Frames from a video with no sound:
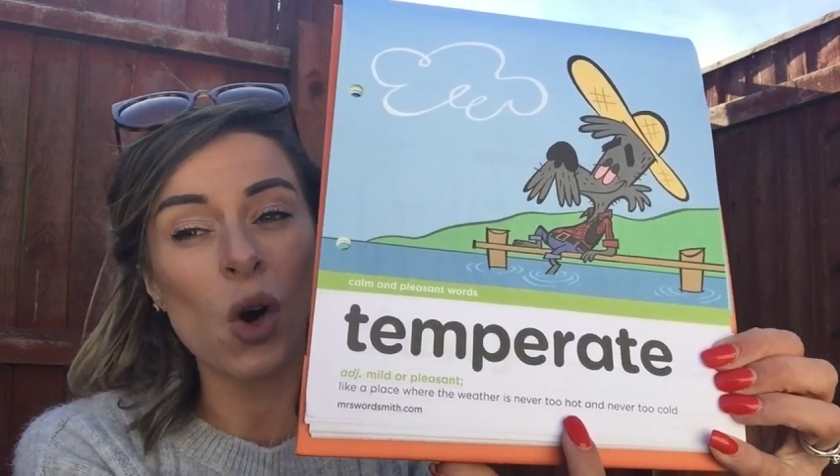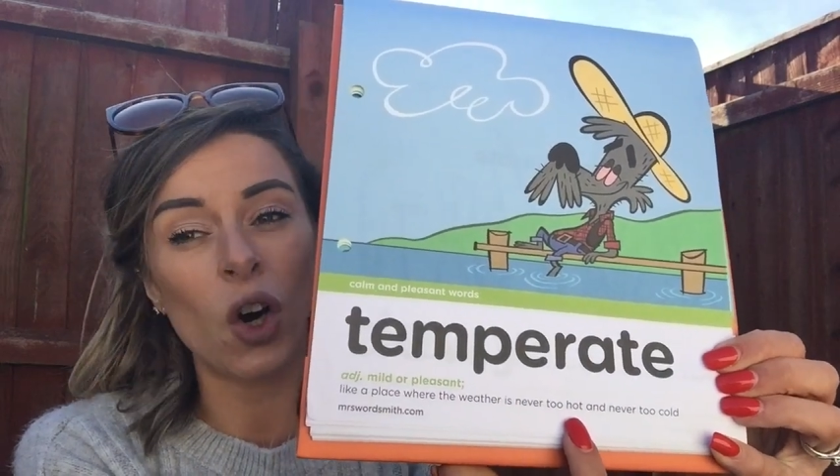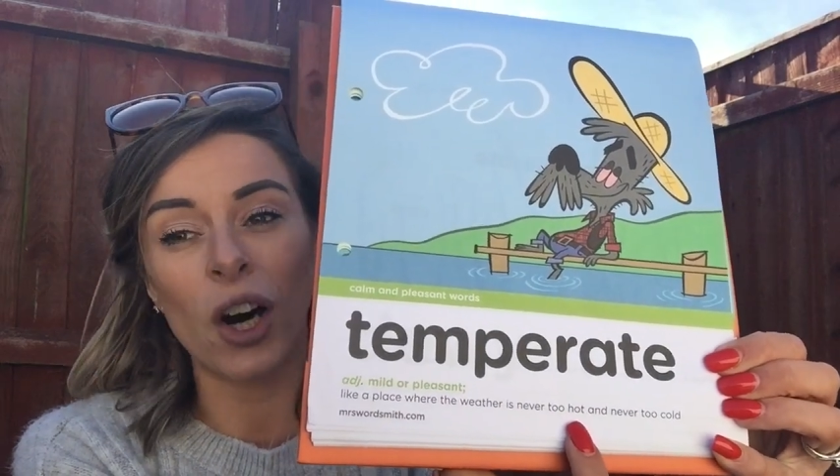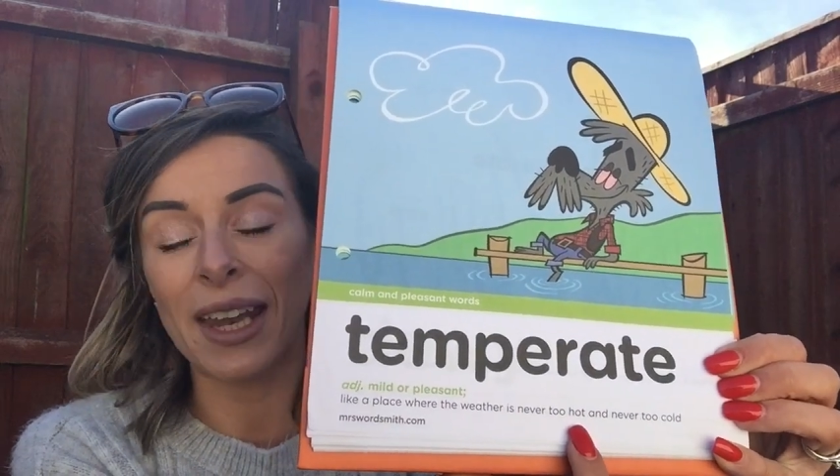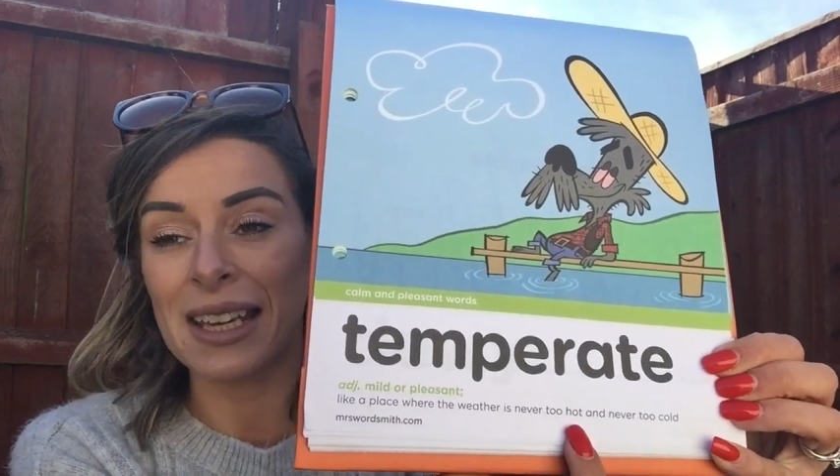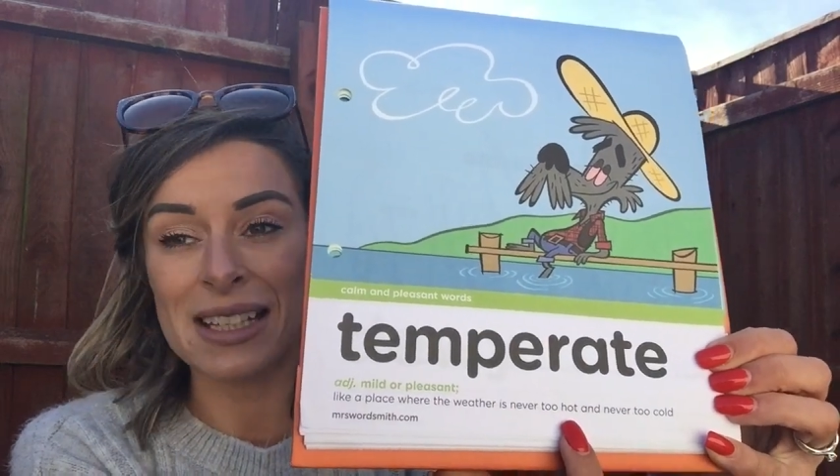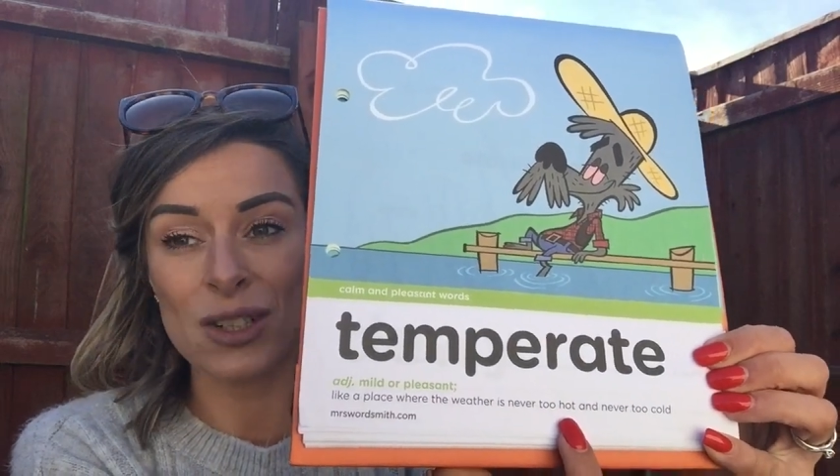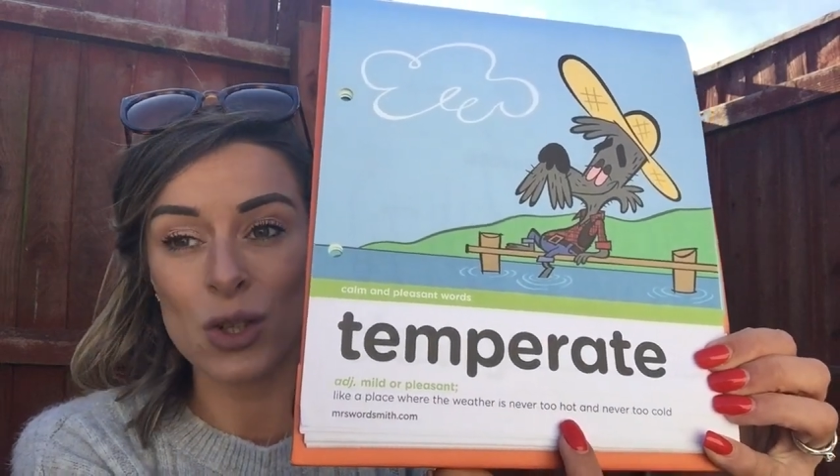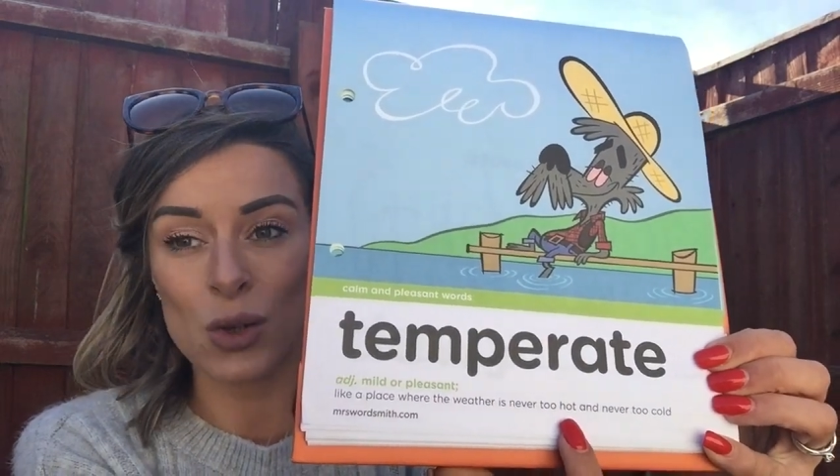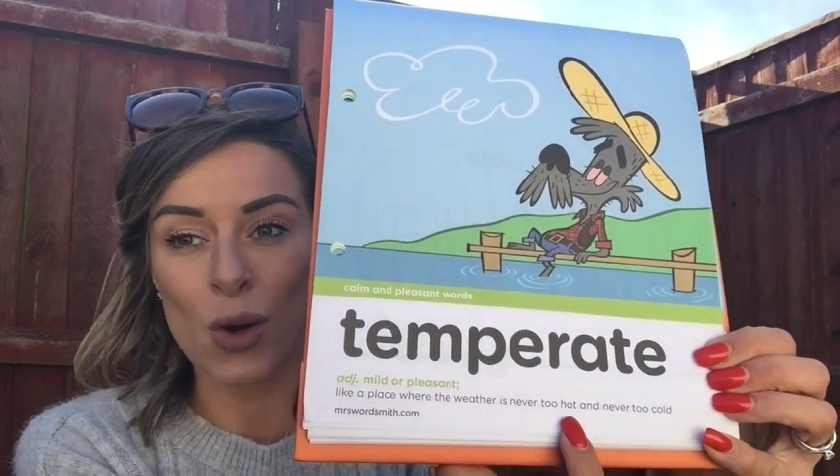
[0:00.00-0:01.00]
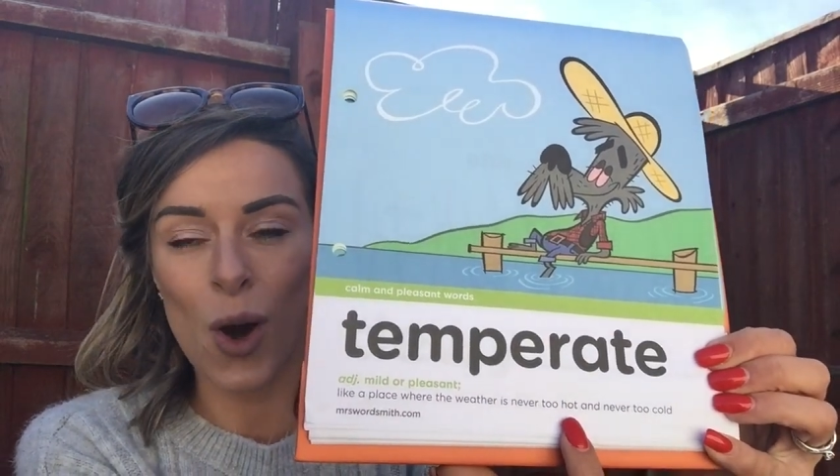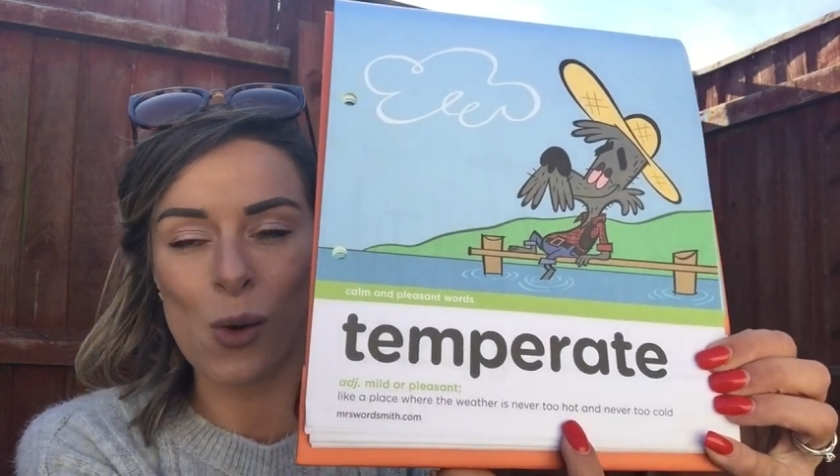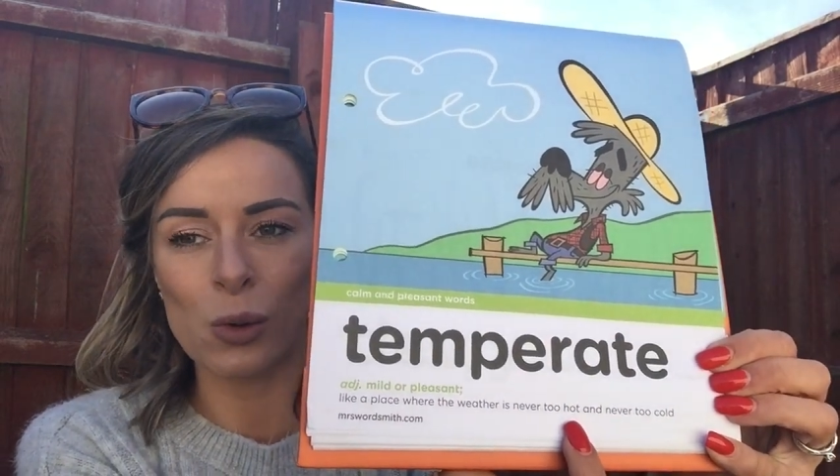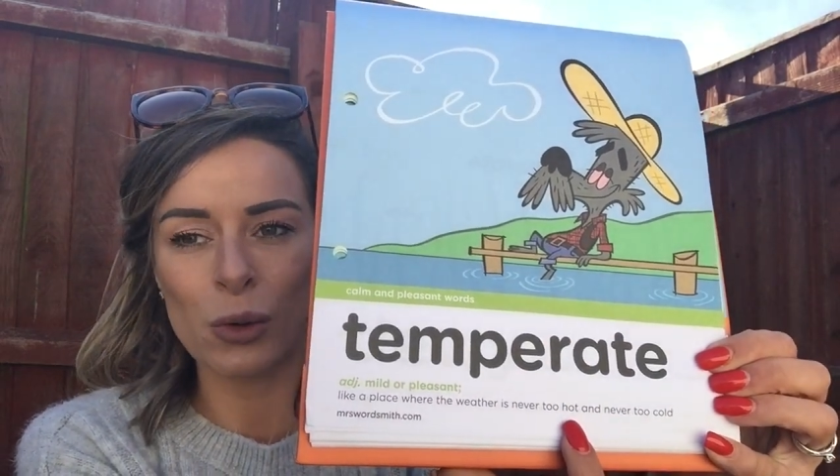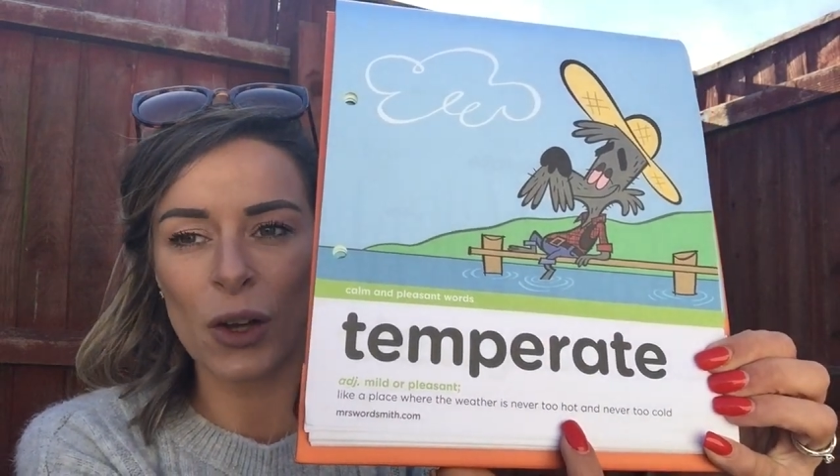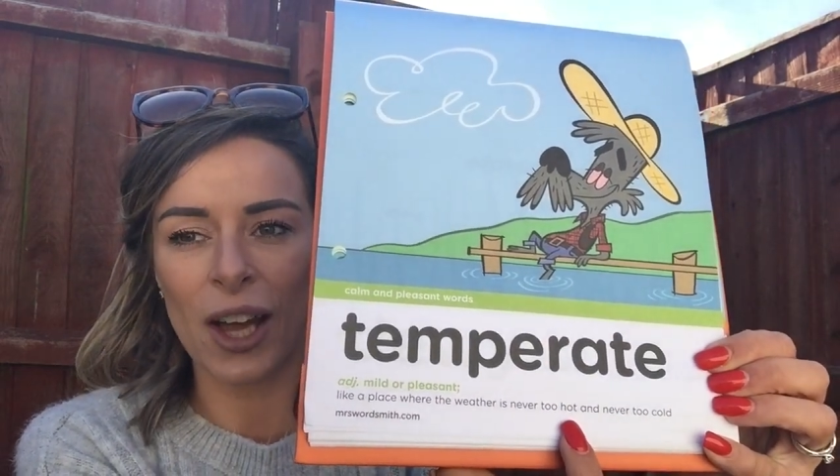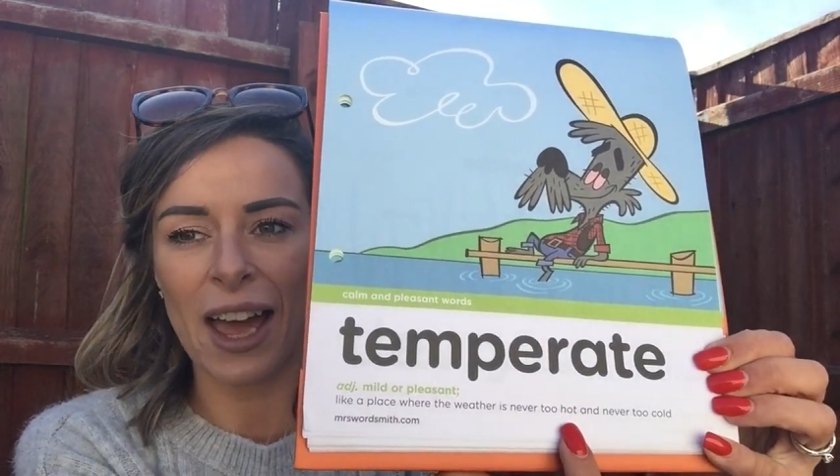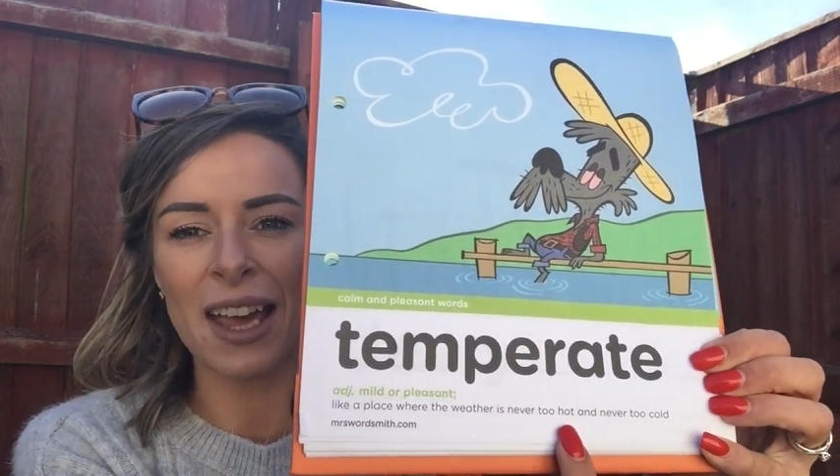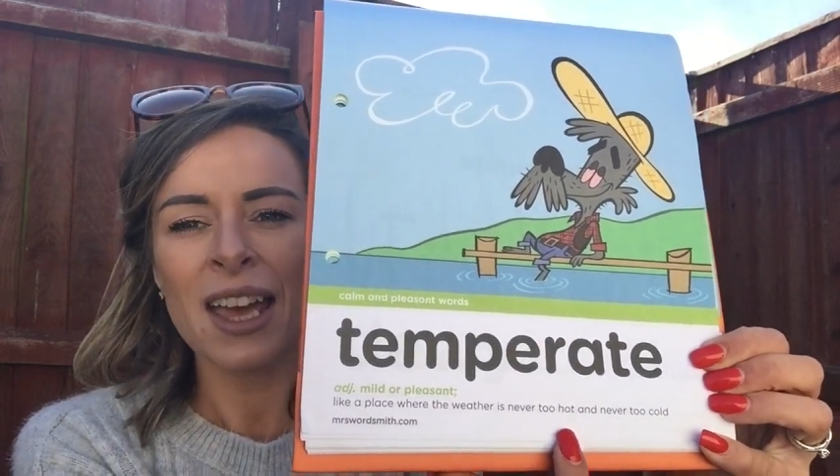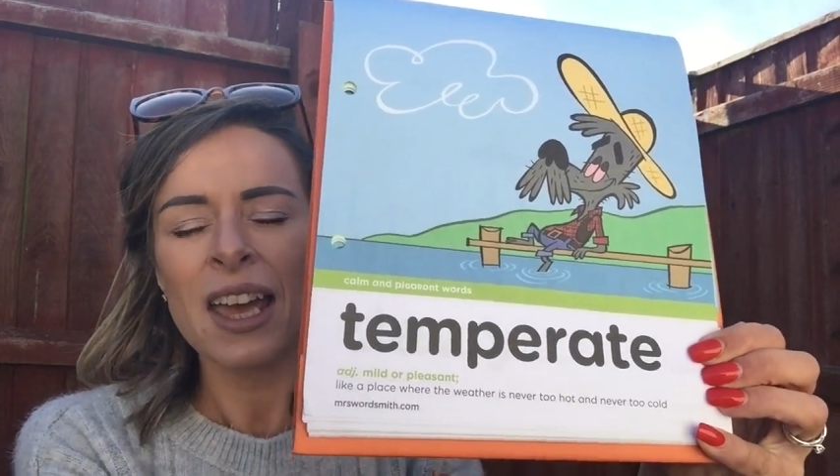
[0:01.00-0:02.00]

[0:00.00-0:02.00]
hot and isn't too cold, okay?